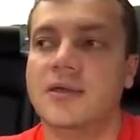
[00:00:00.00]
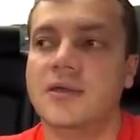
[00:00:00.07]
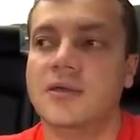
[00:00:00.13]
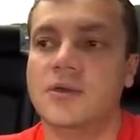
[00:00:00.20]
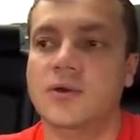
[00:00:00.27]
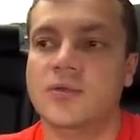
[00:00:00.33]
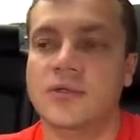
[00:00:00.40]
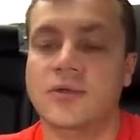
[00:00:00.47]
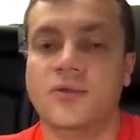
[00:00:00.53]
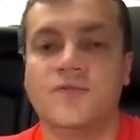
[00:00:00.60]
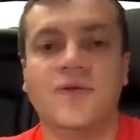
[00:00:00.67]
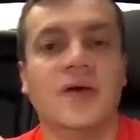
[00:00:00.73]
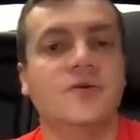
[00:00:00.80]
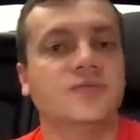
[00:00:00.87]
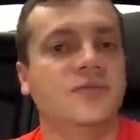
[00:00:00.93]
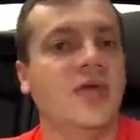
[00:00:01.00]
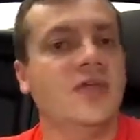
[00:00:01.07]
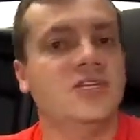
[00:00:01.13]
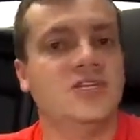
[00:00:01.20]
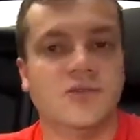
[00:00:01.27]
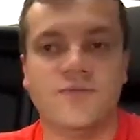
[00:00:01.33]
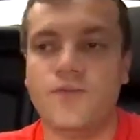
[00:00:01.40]
you know, your
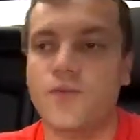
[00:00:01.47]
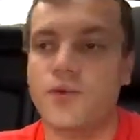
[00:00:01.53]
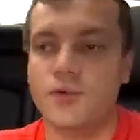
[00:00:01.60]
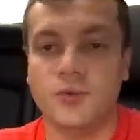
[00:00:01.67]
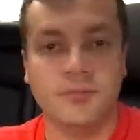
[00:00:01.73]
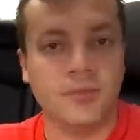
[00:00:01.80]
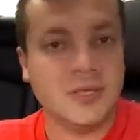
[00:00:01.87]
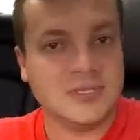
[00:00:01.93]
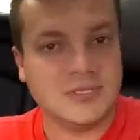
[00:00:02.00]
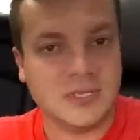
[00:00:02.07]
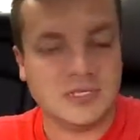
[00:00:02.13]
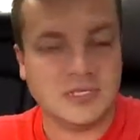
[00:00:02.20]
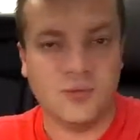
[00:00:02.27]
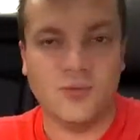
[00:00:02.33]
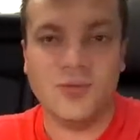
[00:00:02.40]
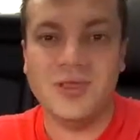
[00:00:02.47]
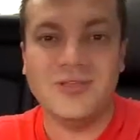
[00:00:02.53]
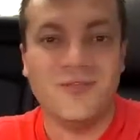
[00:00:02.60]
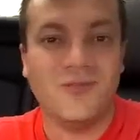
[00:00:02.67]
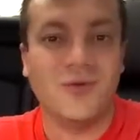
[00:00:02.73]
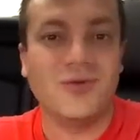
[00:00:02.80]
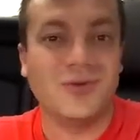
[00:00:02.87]
foundation for your business and
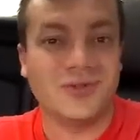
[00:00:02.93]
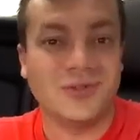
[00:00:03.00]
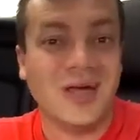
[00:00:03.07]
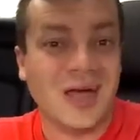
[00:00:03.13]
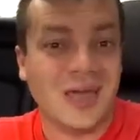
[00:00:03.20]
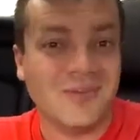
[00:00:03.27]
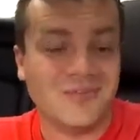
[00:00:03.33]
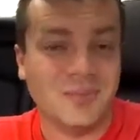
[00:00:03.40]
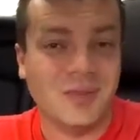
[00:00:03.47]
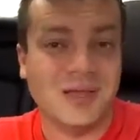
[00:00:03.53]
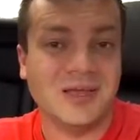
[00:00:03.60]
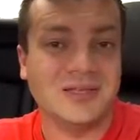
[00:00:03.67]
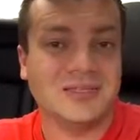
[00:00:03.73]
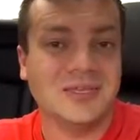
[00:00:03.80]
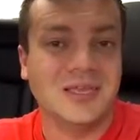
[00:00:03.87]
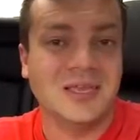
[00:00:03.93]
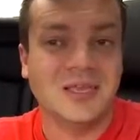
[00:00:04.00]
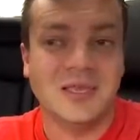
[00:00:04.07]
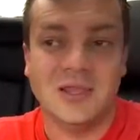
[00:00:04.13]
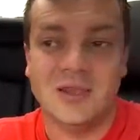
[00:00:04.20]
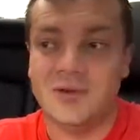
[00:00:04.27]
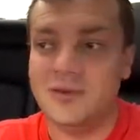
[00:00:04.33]
really for your life. Because,
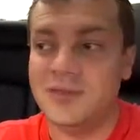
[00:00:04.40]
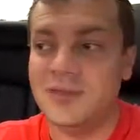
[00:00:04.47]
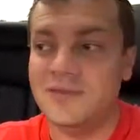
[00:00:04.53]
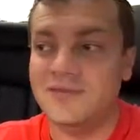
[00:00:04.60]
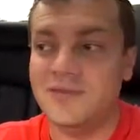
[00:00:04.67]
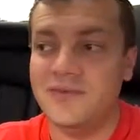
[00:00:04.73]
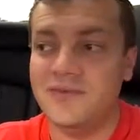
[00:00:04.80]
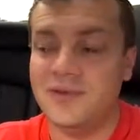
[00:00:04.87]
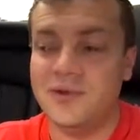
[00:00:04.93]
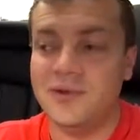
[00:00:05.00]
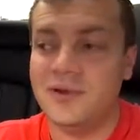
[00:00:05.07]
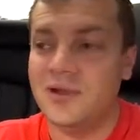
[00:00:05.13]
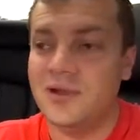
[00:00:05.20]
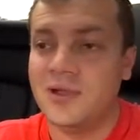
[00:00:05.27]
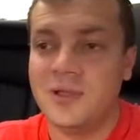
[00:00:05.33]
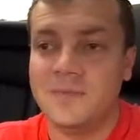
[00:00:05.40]
you know, if you're